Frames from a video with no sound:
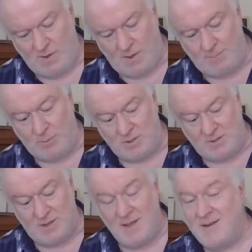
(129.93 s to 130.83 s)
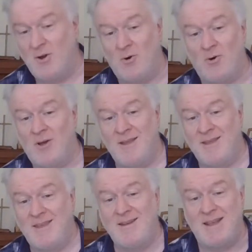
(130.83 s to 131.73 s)
But no,
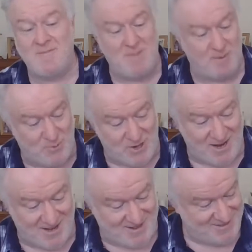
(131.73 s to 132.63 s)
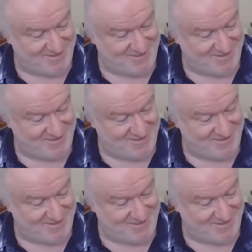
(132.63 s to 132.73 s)
Ian gave me a brick.